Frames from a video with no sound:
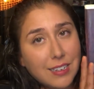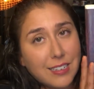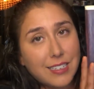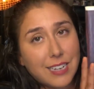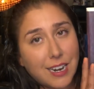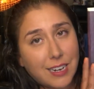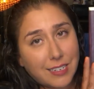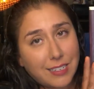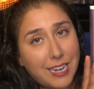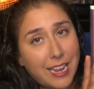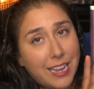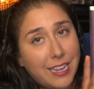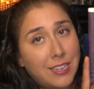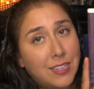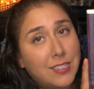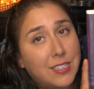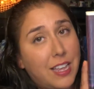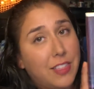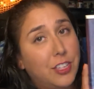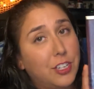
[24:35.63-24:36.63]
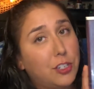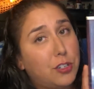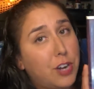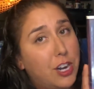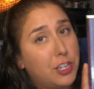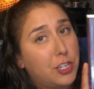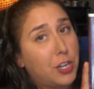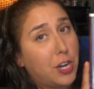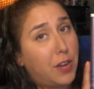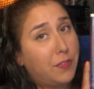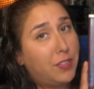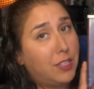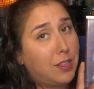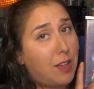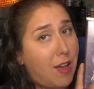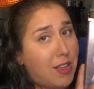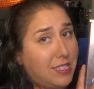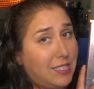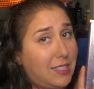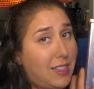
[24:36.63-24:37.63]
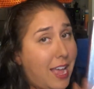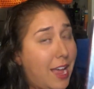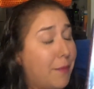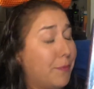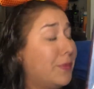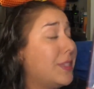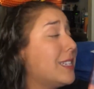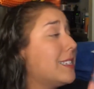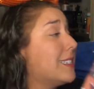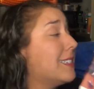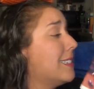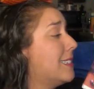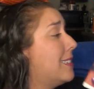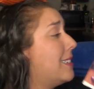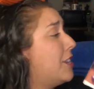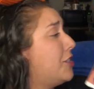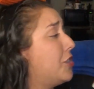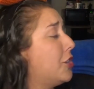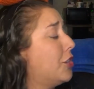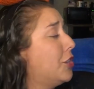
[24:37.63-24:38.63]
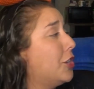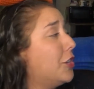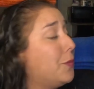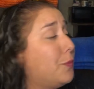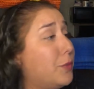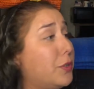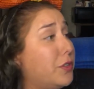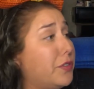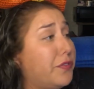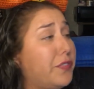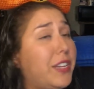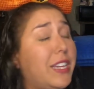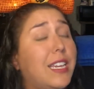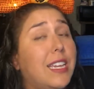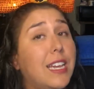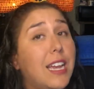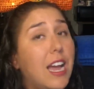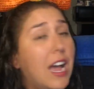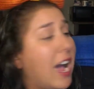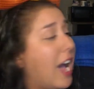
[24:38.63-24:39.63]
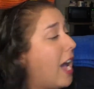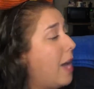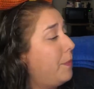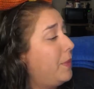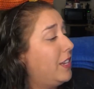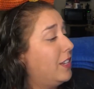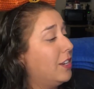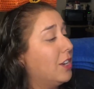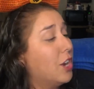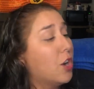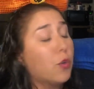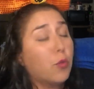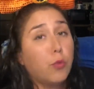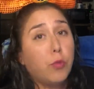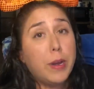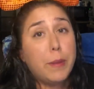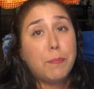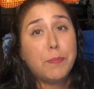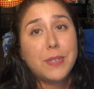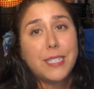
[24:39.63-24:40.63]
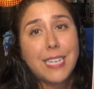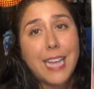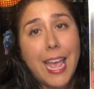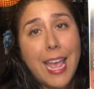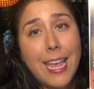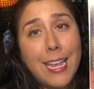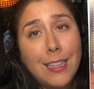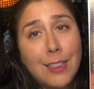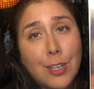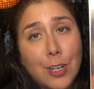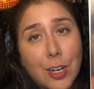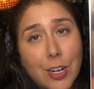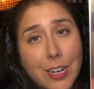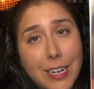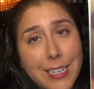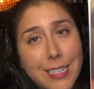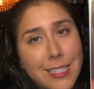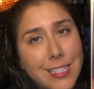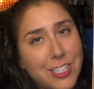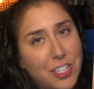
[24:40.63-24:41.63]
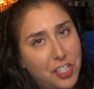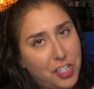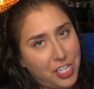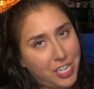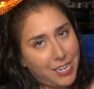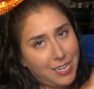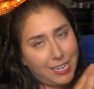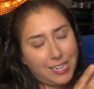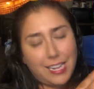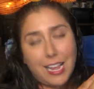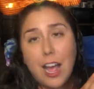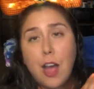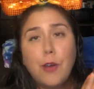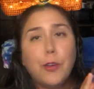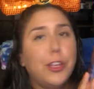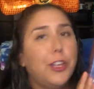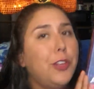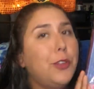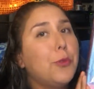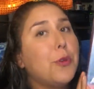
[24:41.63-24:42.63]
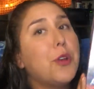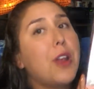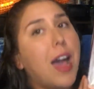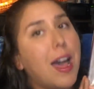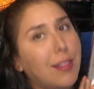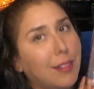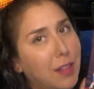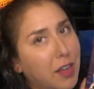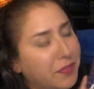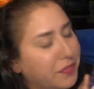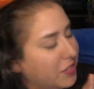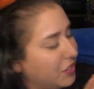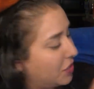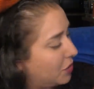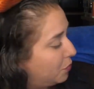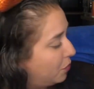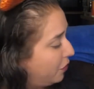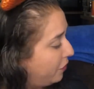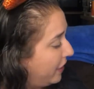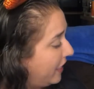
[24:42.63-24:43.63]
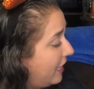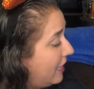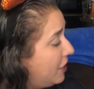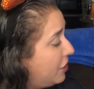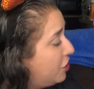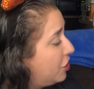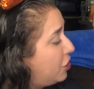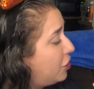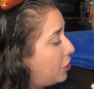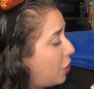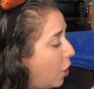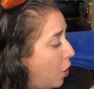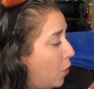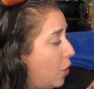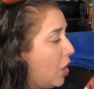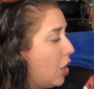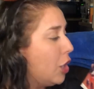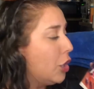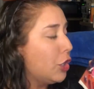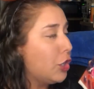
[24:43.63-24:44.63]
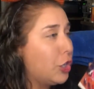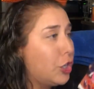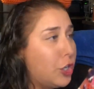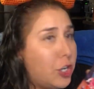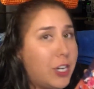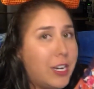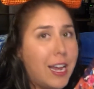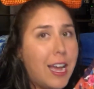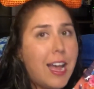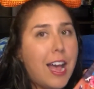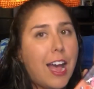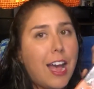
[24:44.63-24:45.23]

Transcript: DuckTales and the Treasure of the Lost Lamp. This is such a good movie. I mean, Rip Taylor is the genie. How can you not love this movie? It is so good.